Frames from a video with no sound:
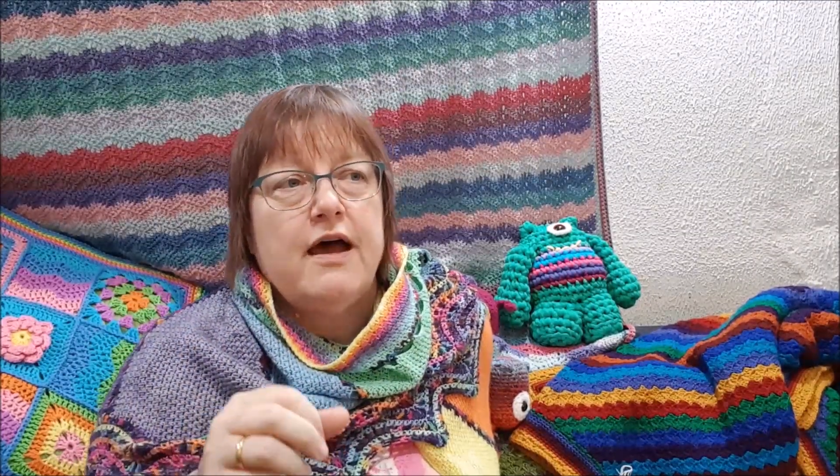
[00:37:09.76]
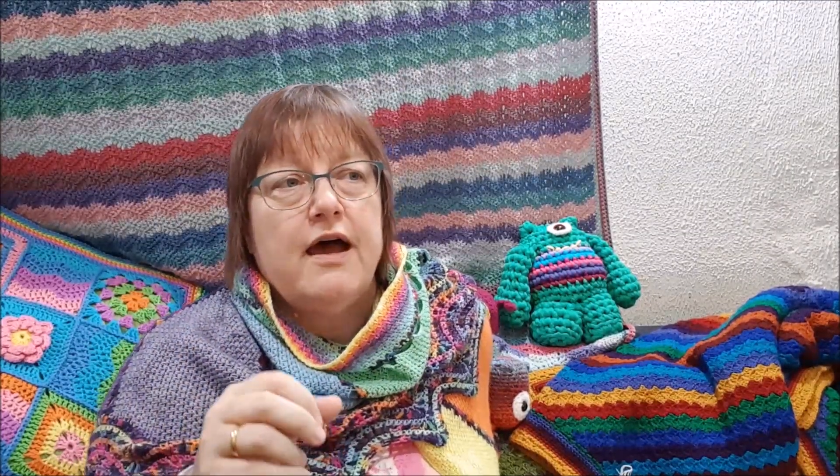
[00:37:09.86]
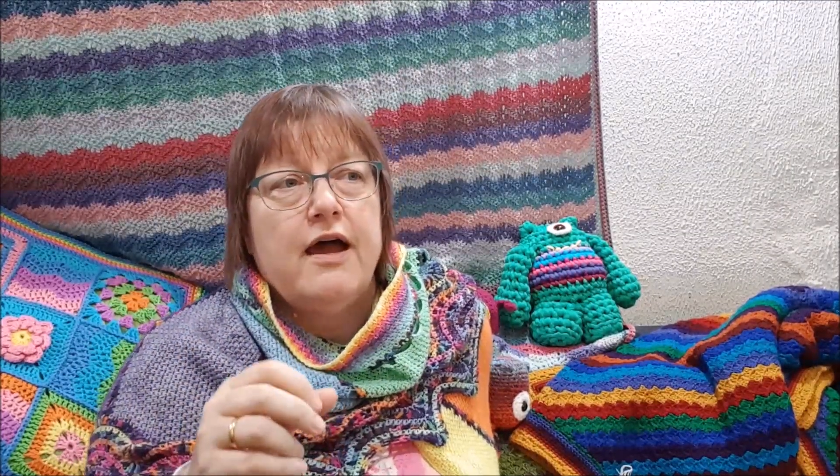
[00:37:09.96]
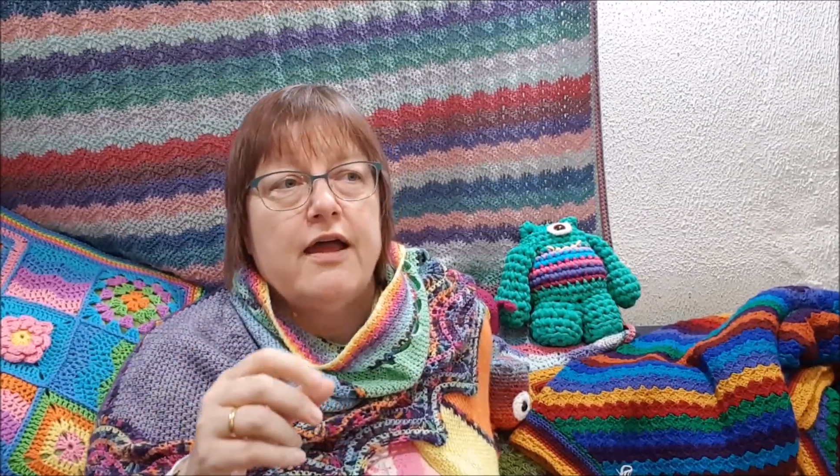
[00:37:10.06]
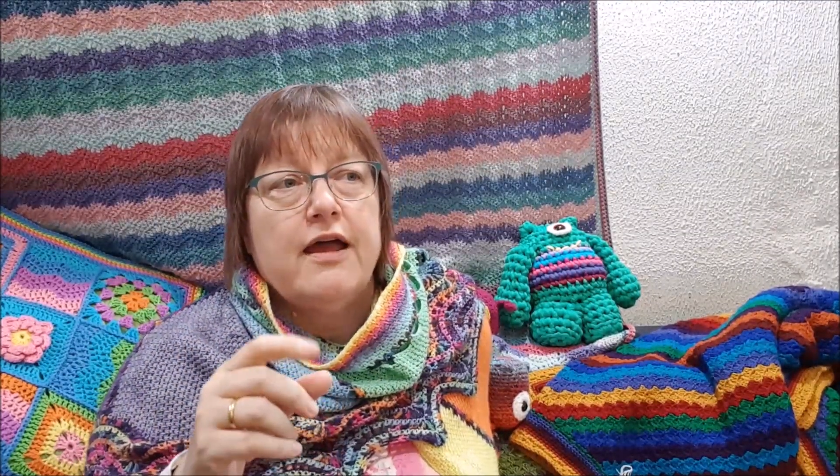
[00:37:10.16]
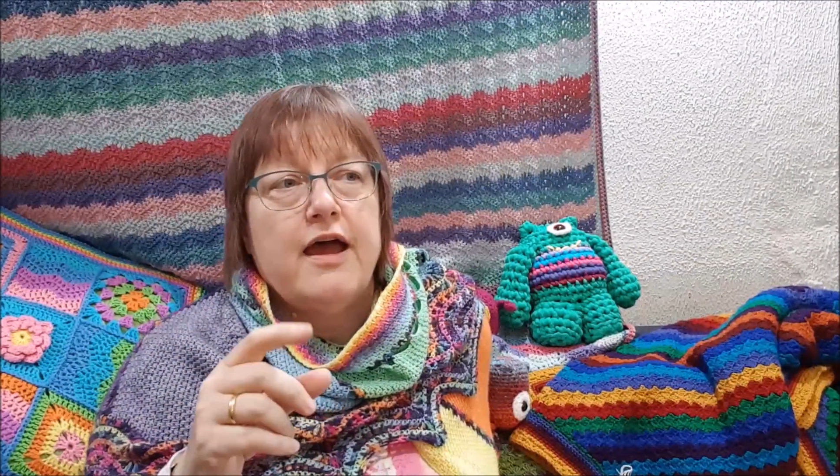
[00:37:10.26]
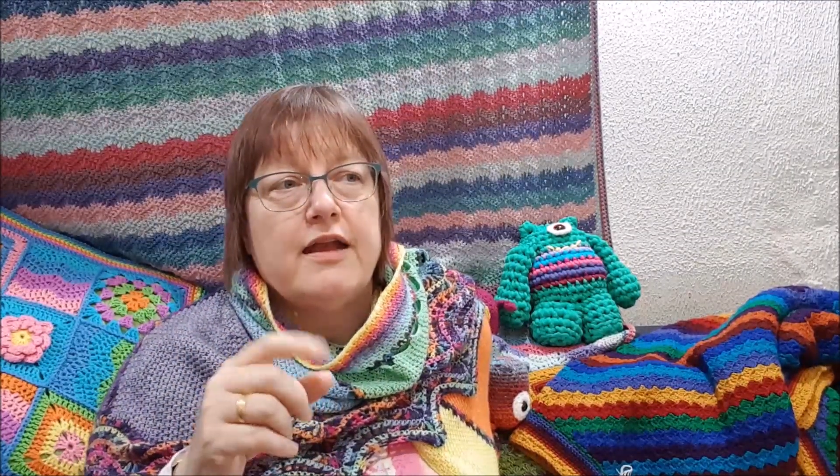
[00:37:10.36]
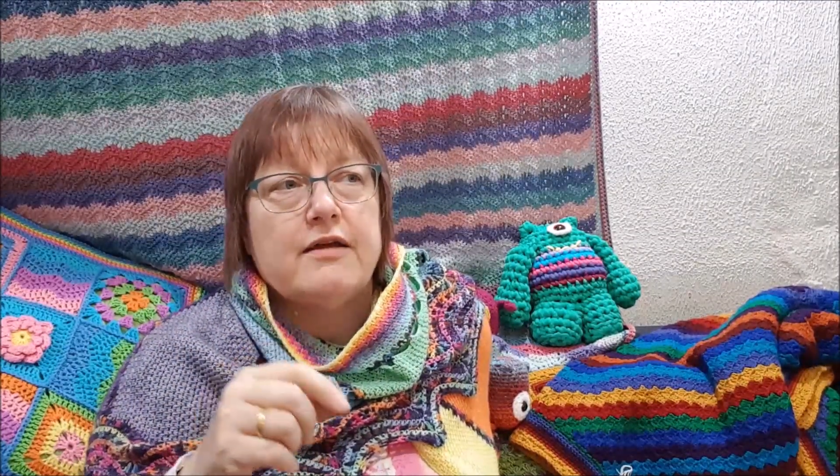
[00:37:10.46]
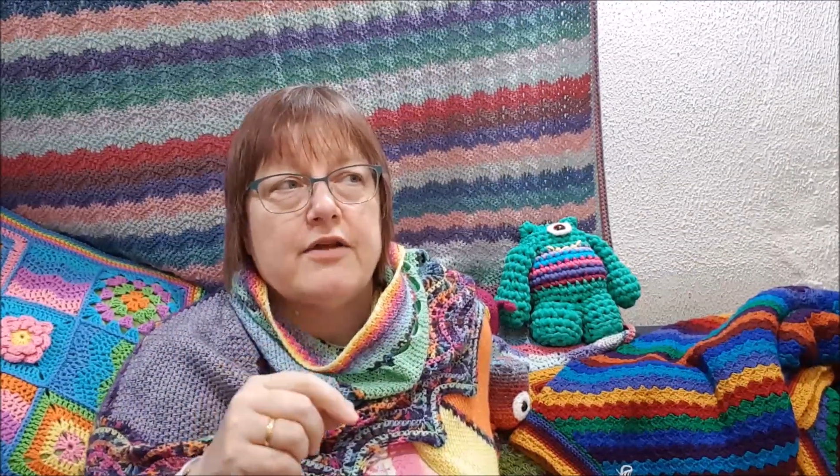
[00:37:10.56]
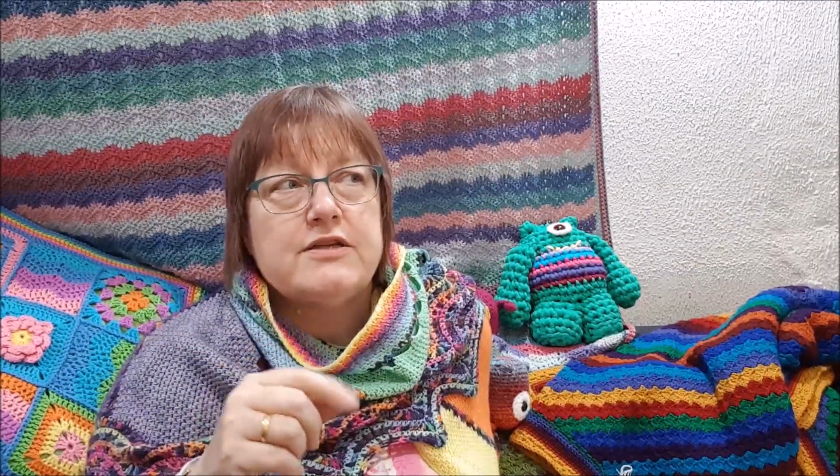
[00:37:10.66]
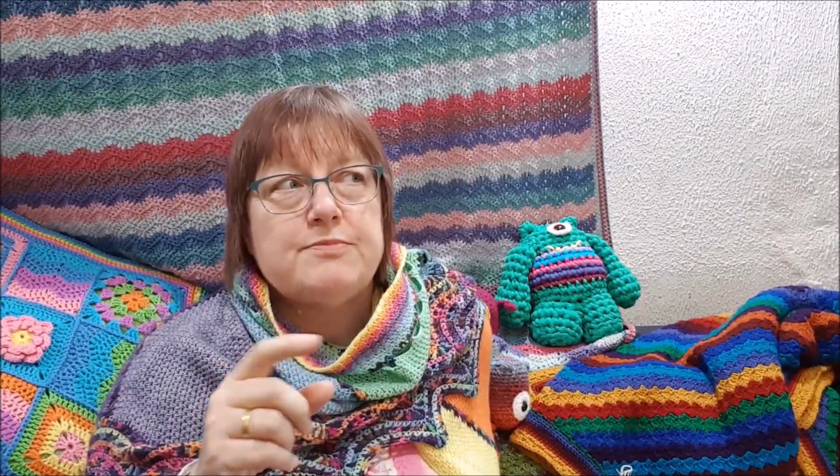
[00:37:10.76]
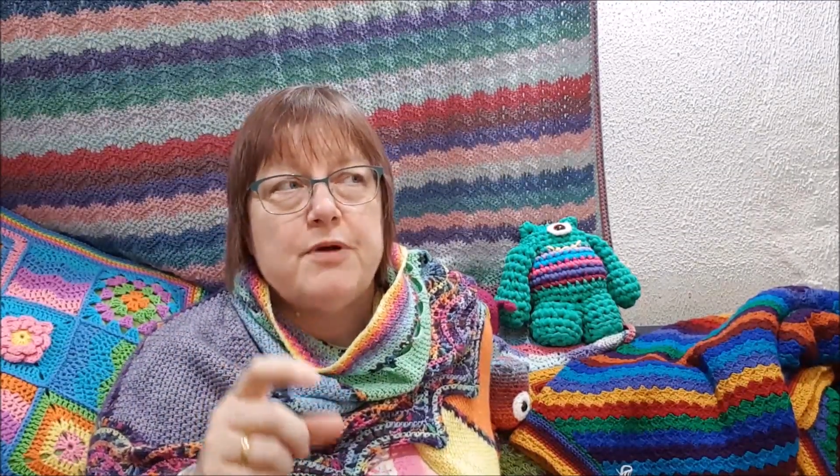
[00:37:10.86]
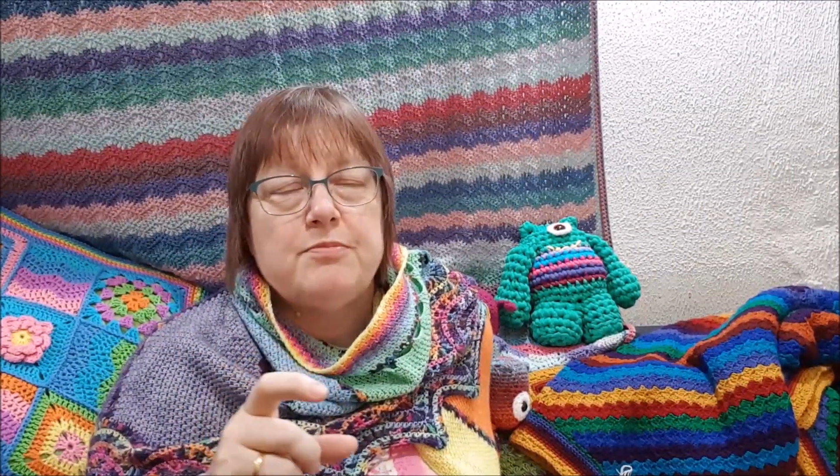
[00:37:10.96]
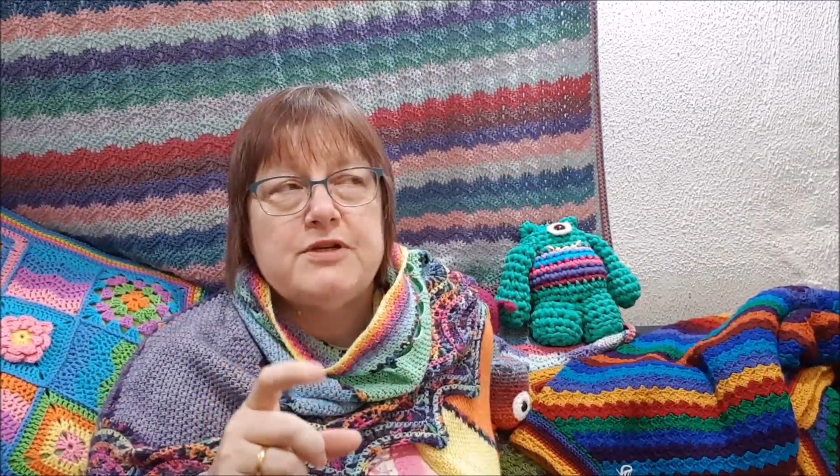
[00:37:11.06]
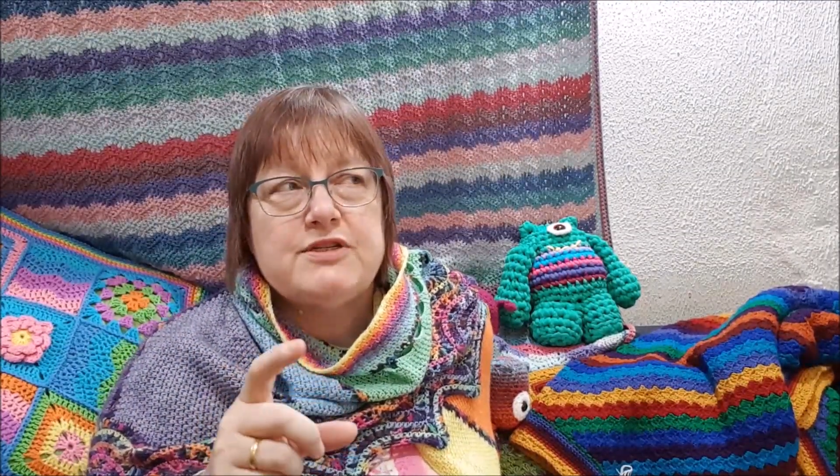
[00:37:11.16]
And I'm going to
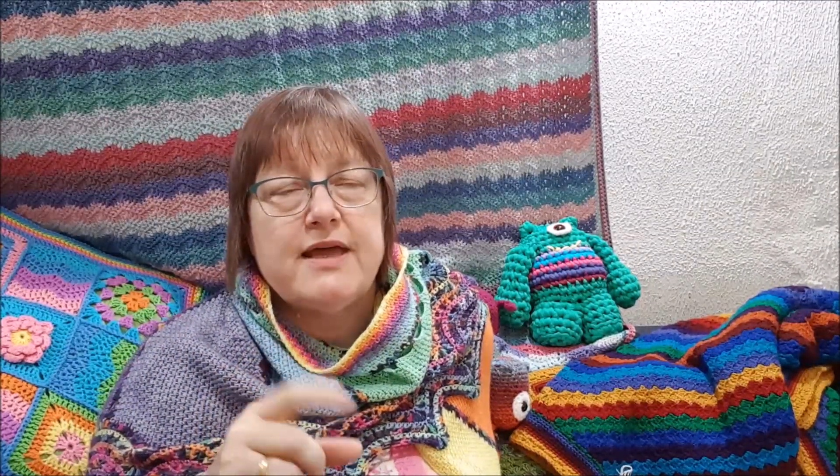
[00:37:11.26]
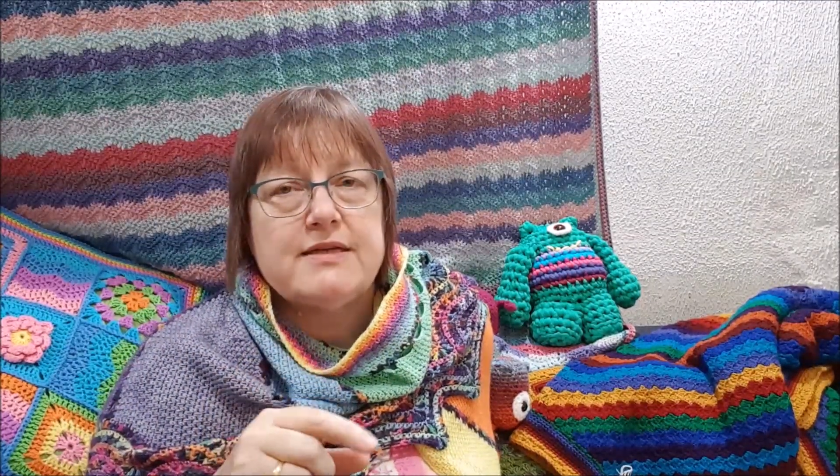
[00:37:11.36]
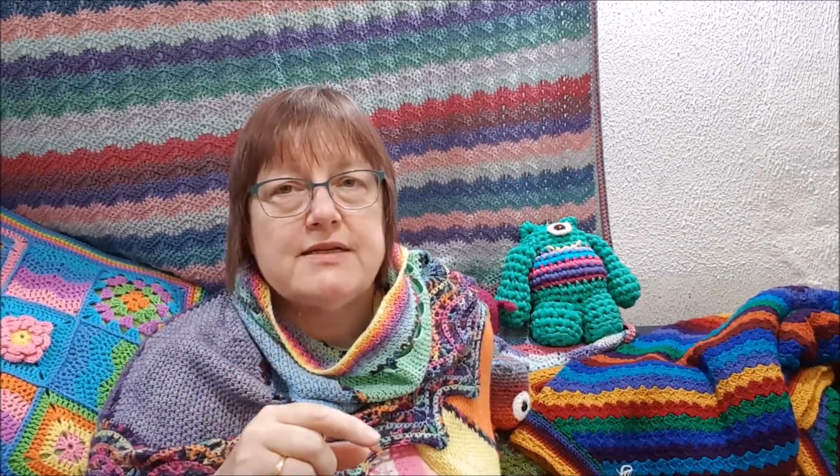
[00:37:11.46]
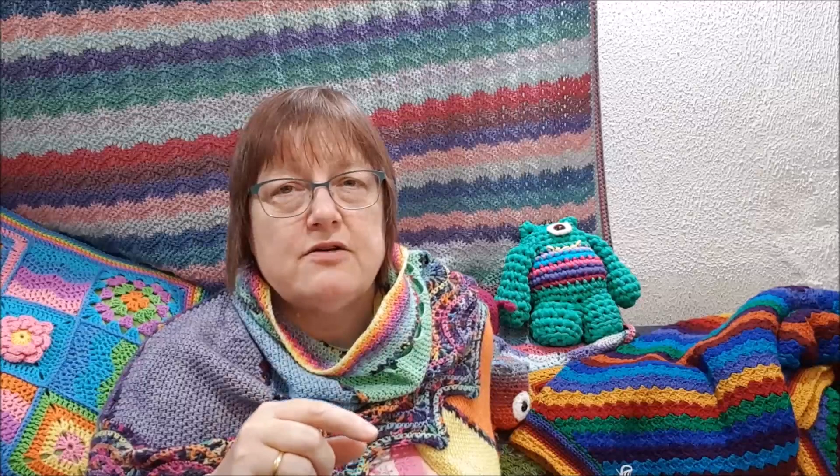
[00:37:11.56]
publish that